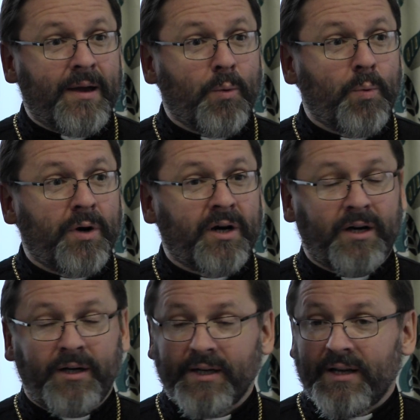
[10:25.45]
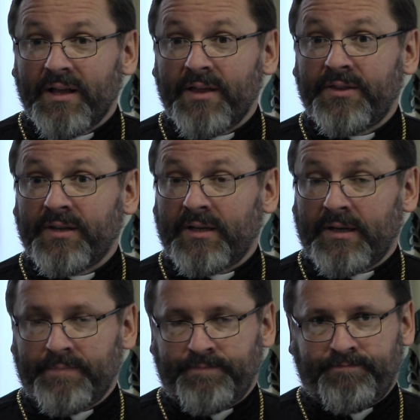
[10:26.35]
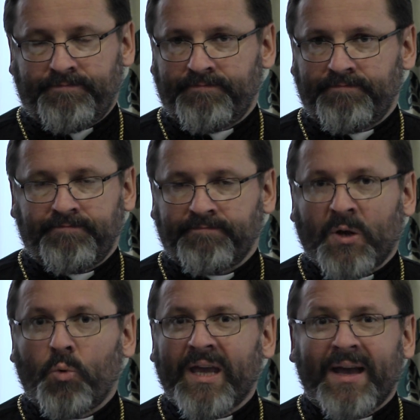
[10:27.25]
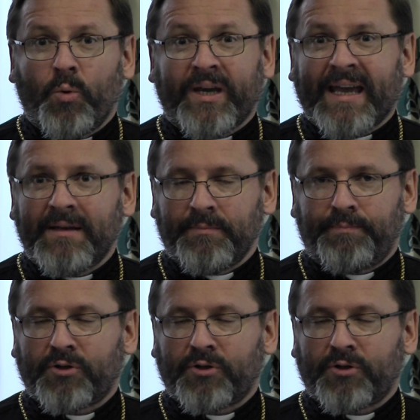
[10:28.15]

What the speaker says: where we can